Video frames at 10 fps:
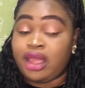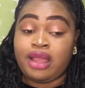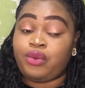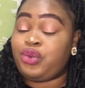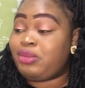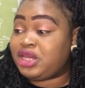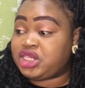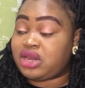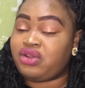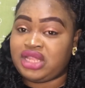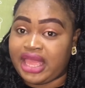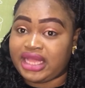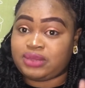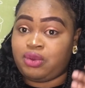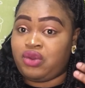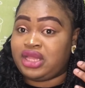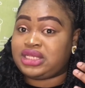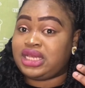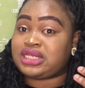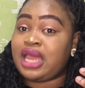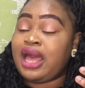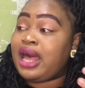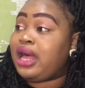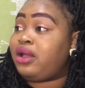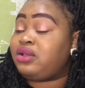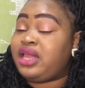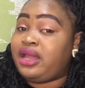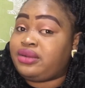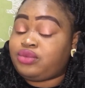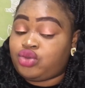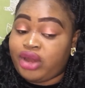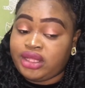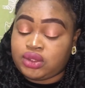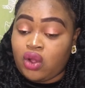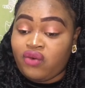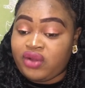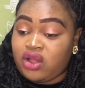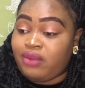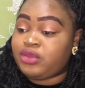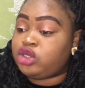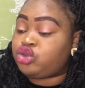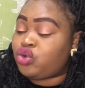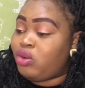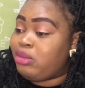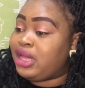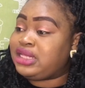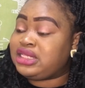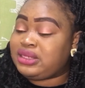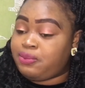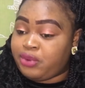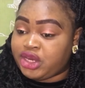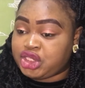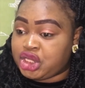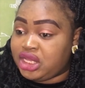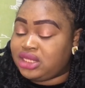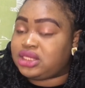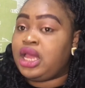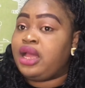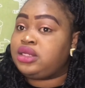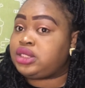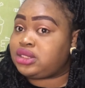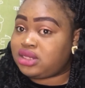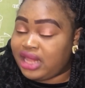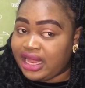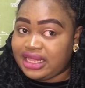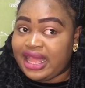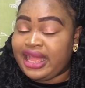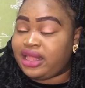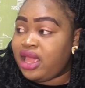women sharing their experiences, how they're trying to overcome the trauma, the depressions, just like that.